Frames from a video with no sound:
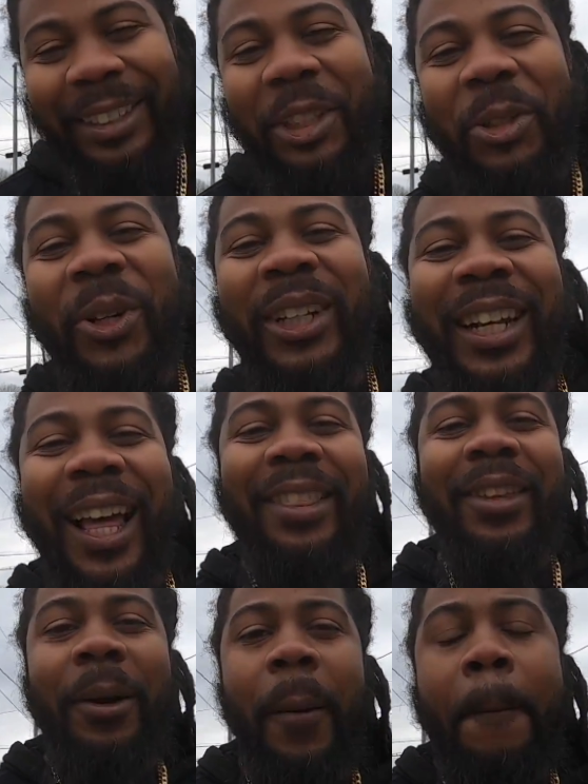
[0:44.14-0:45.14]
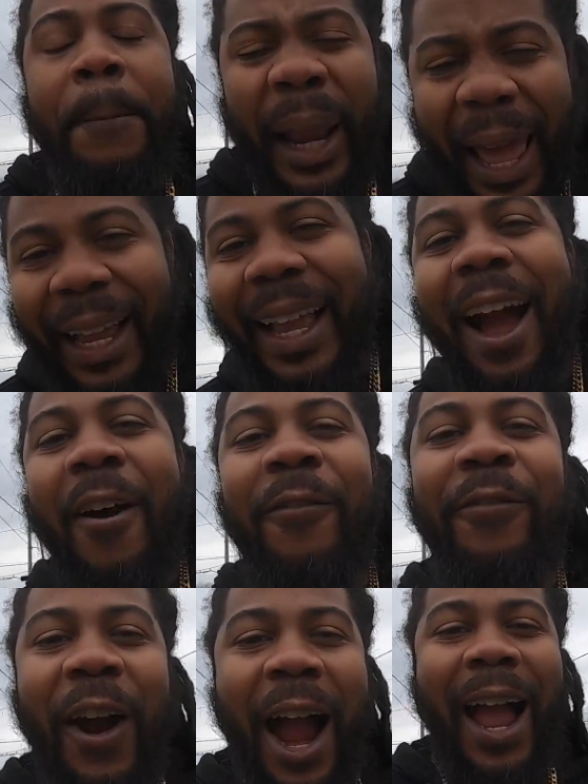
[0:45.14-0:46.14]
to another Blackout
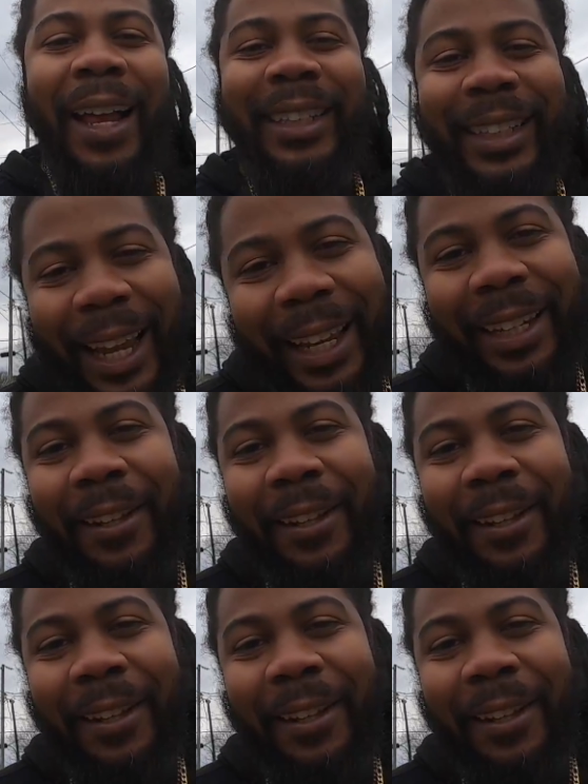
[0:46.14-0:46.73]
Friday.